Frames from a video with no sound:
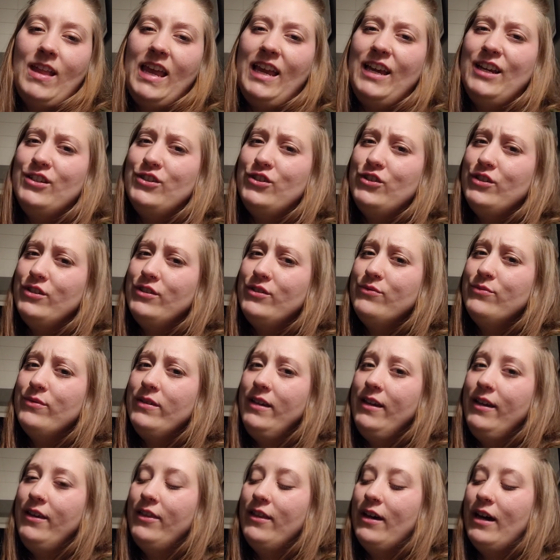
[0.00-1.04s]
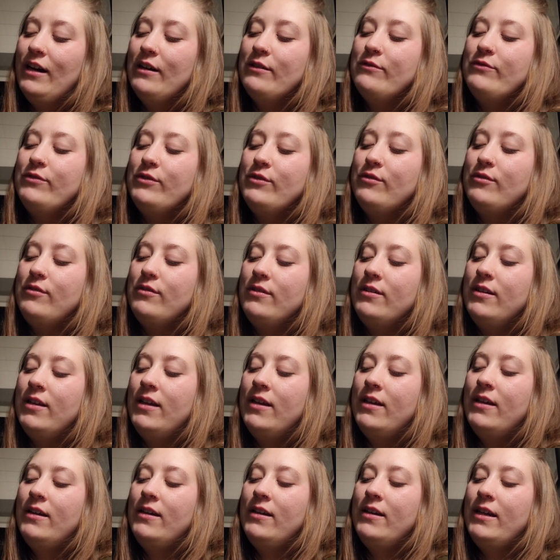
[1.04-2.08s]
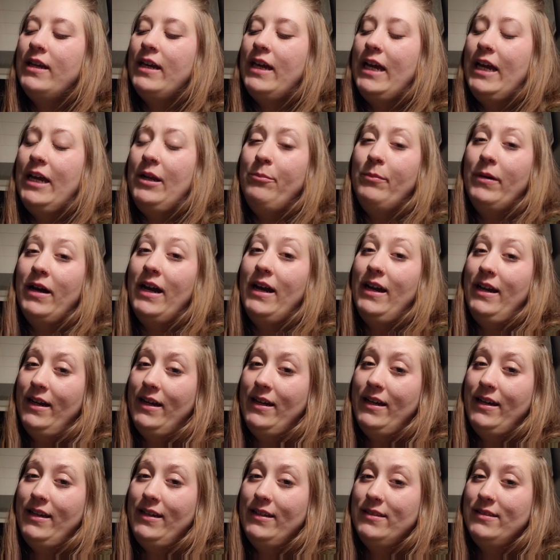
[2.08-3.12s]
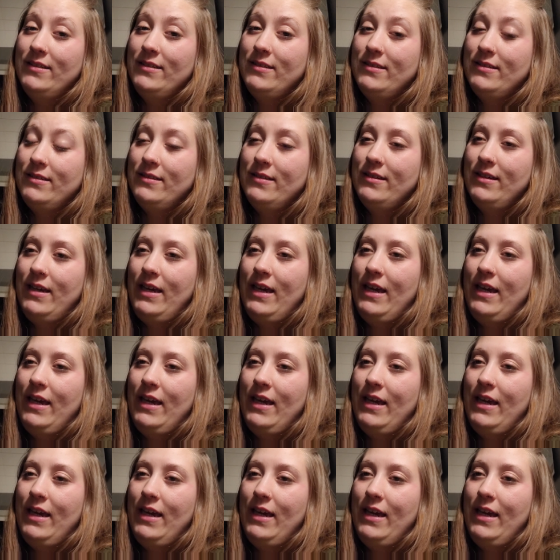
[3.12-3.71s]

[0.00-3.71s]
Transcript: he's just really thoughtful in my eyes.